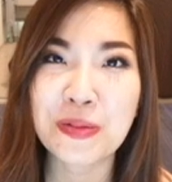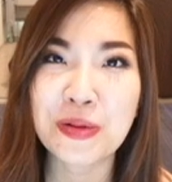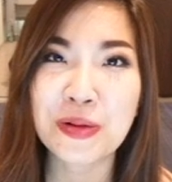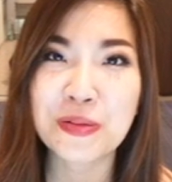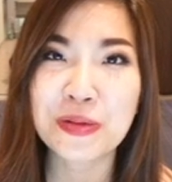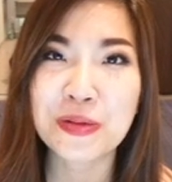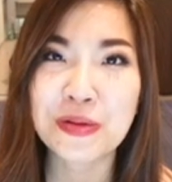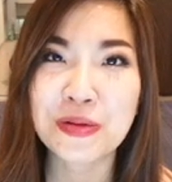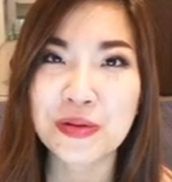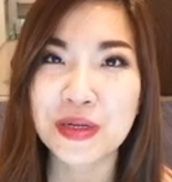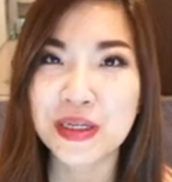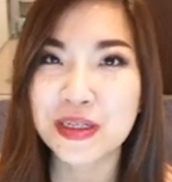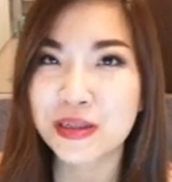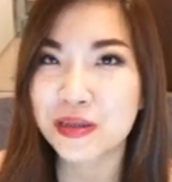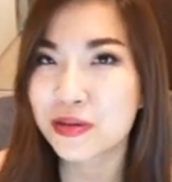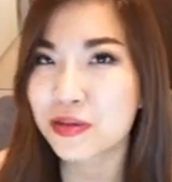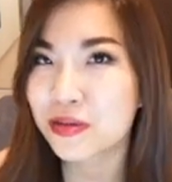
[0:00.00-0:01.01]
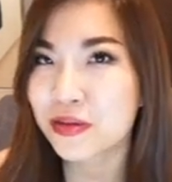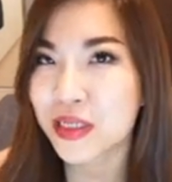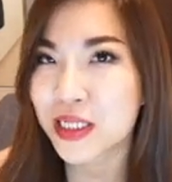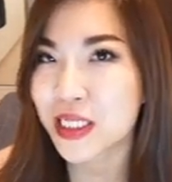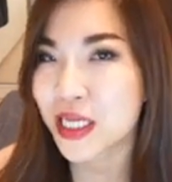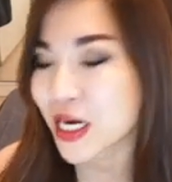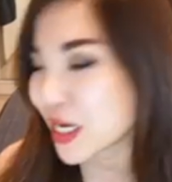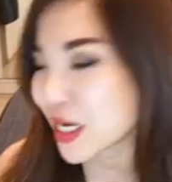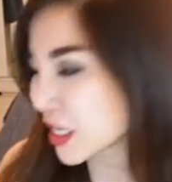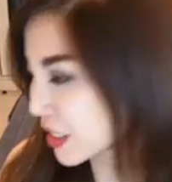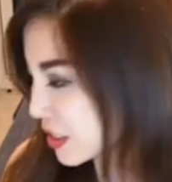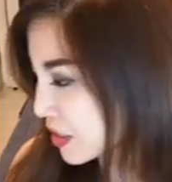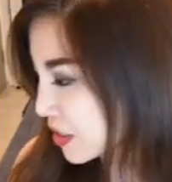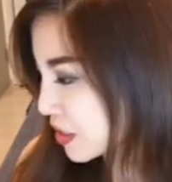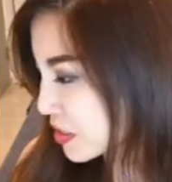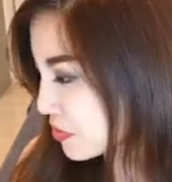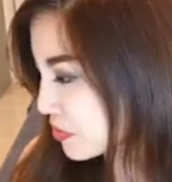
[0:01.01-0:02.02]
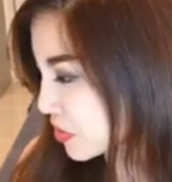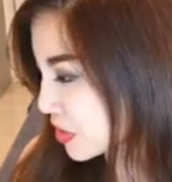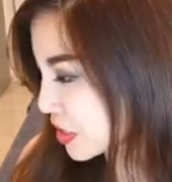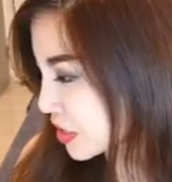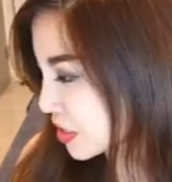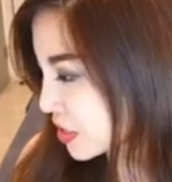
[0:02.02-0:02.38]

people greet you in Thai? That's funny.